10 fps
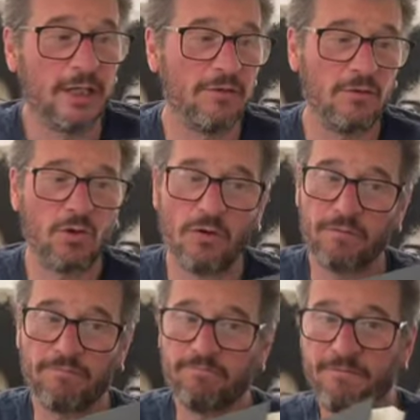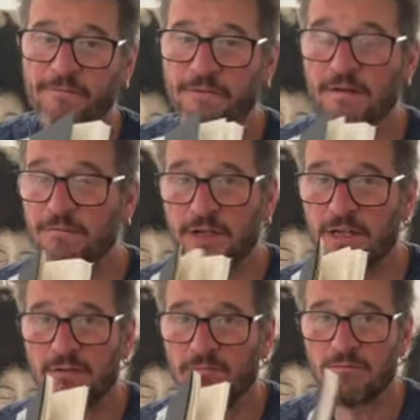If you've got
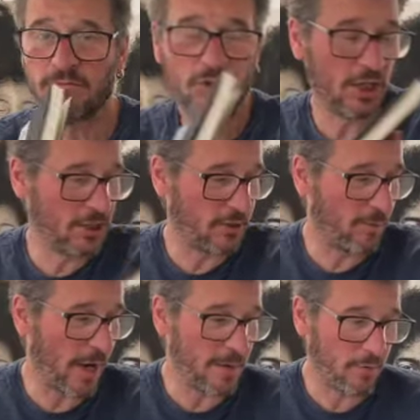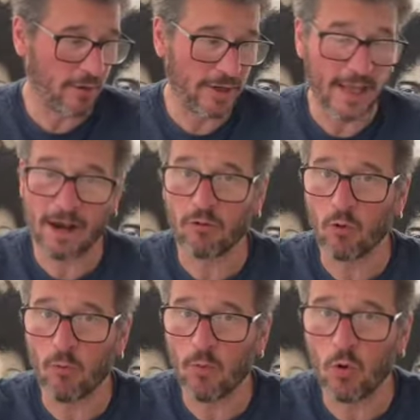50 sheets of paper in there or
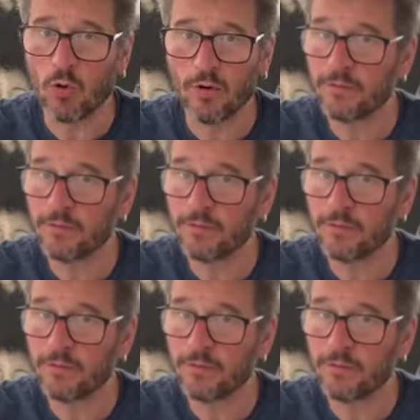more,